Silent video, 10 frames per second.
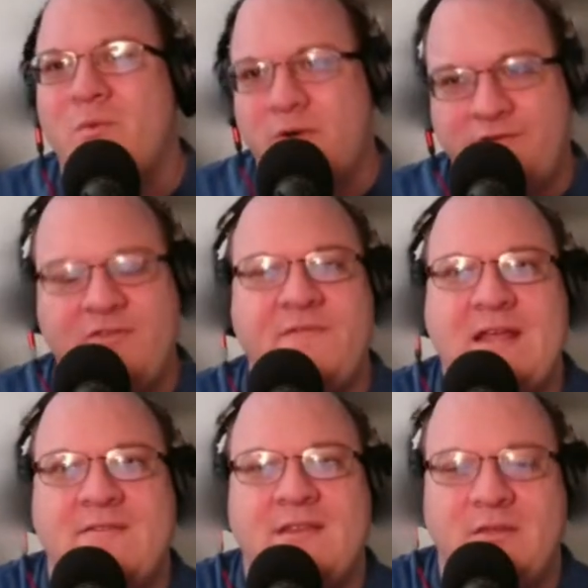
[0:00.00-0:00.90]
the worst
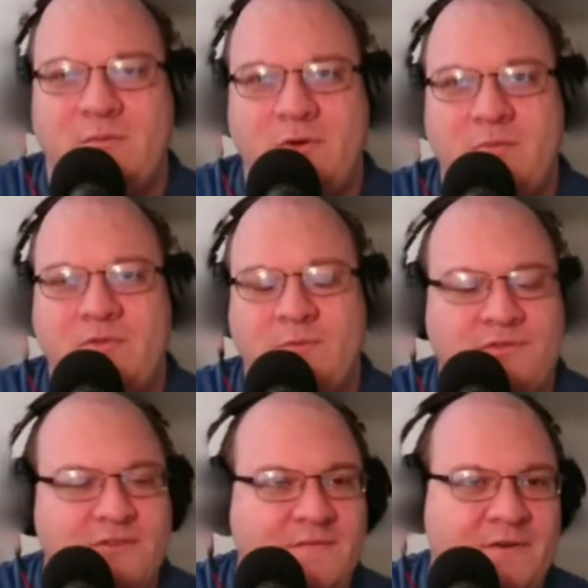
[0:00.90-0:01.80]
defeats that the Romans
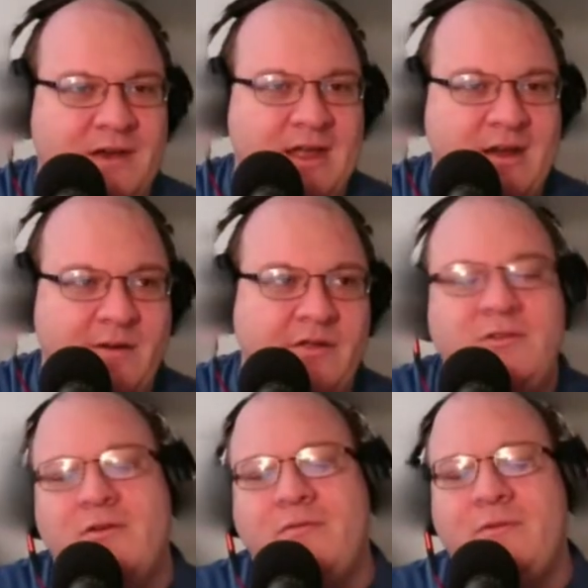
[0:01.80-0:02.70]
would suffer in that area
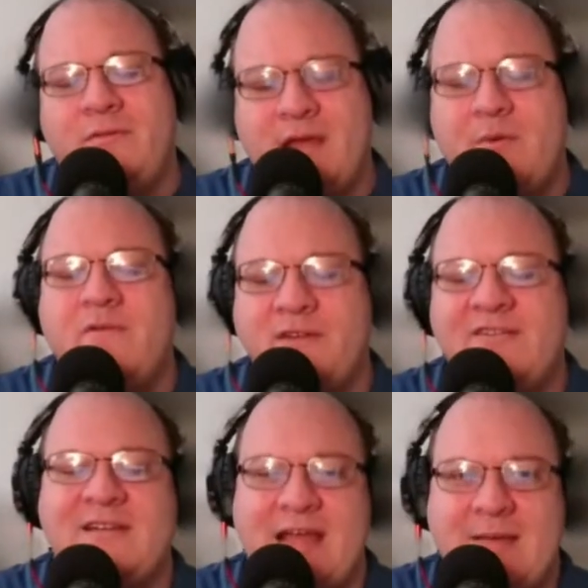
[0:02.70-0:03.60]
until they were
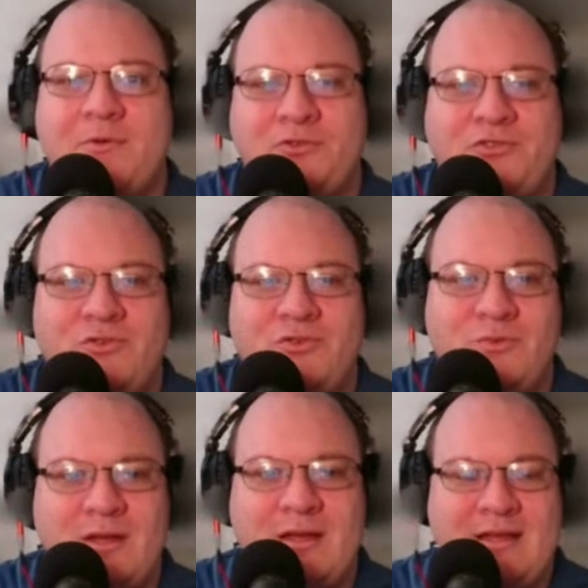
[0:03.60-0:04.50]
eventually able
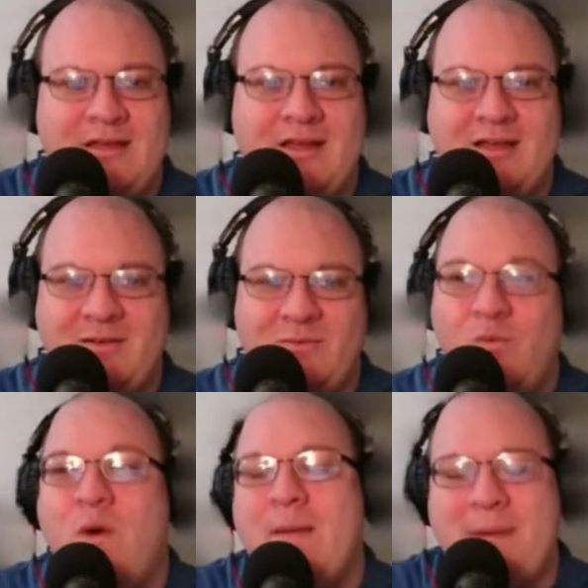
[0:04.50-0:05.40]
to
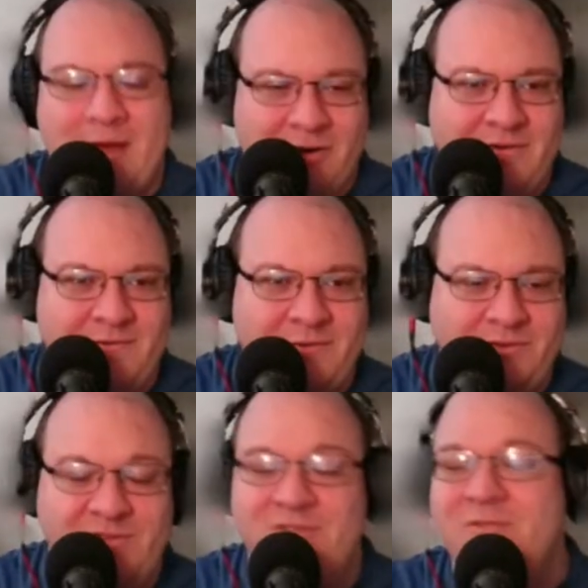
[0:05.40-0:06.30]
wipe out her
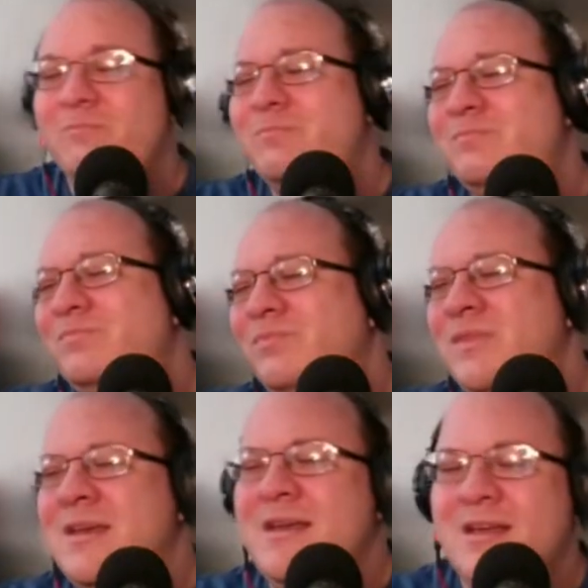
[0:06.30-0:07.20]
forces.
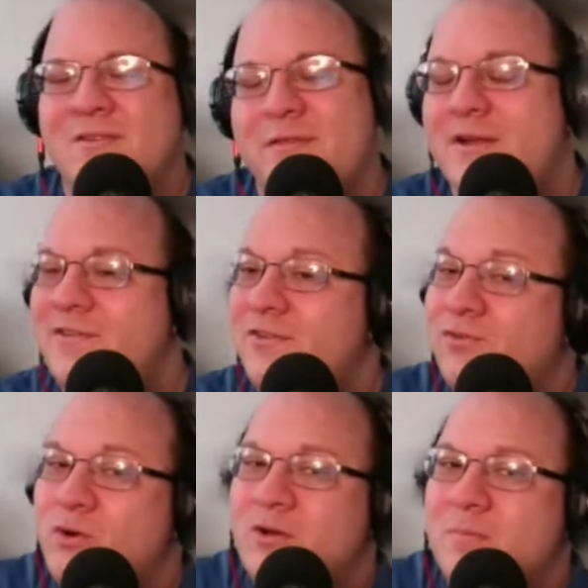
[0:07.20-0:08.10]
So there's
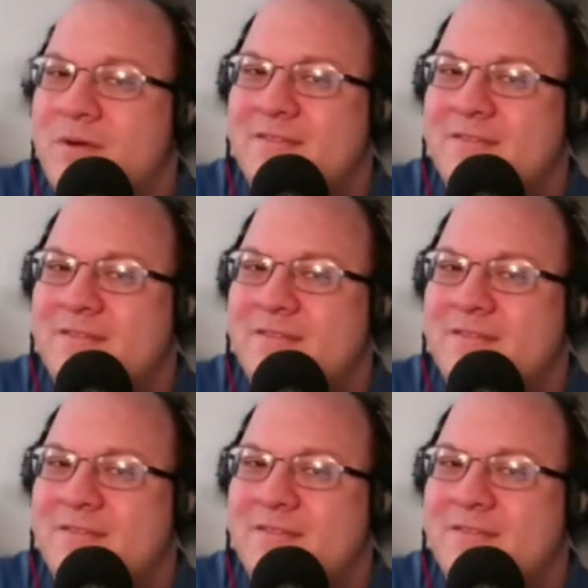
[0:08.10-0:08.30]
historical